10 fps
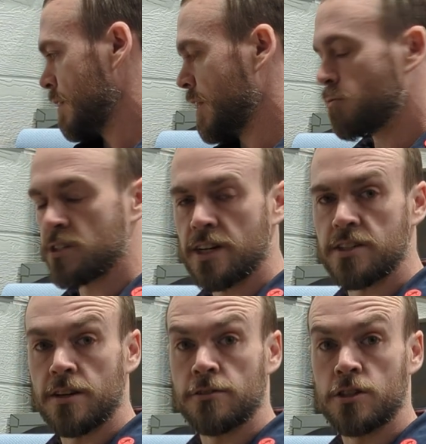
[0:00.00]
he was nice
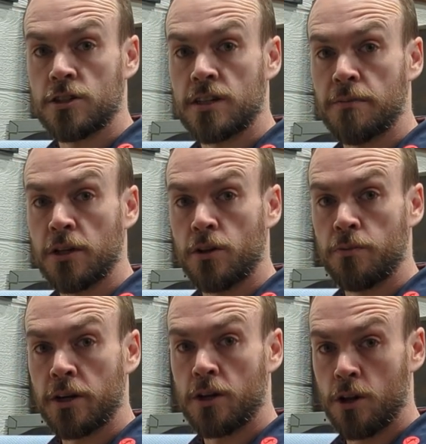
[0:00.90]
enough to just get me a little
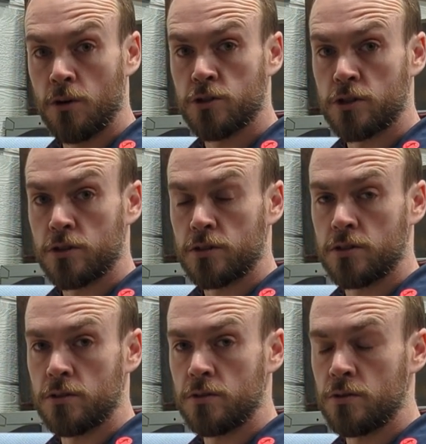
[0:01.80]
bit closer
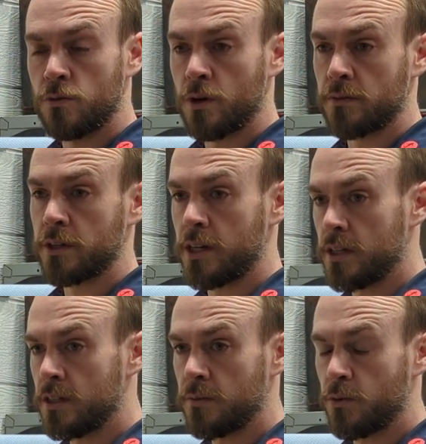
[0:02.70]
to what I'm going to
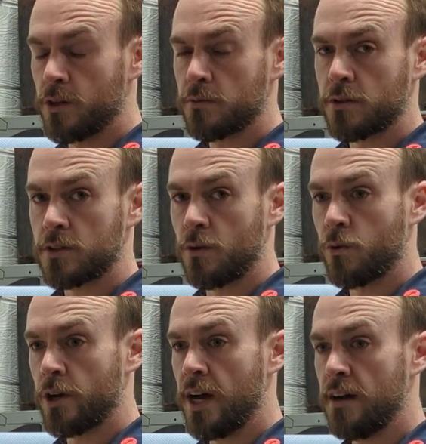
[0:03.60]
end up with, because I
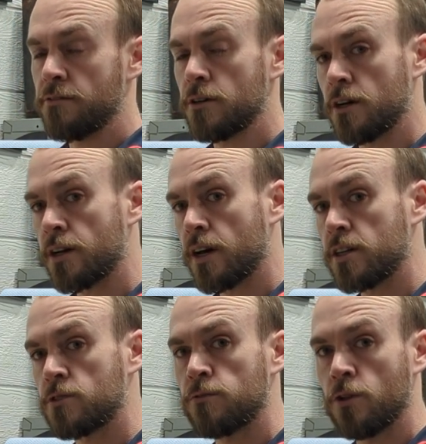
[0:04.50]
want to have a
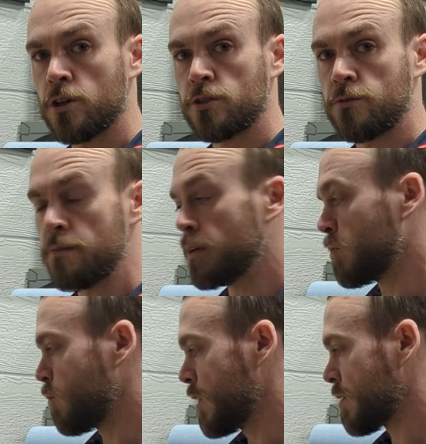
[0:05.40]
nice flush fitment
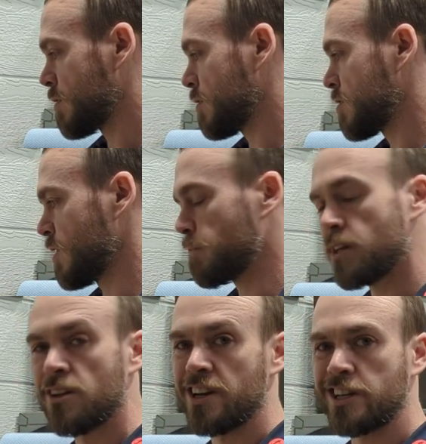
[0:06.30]
with
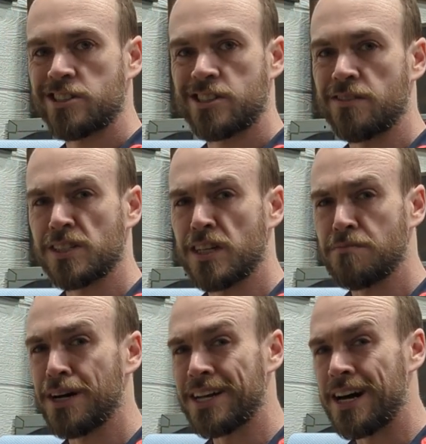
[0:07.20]
something like a
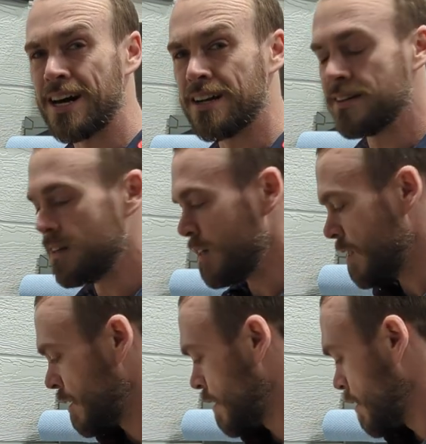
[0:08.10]
17x9
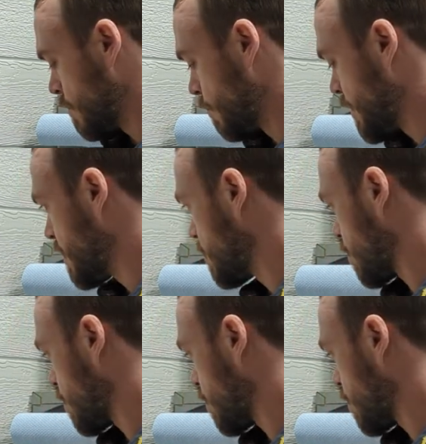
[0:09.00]
with these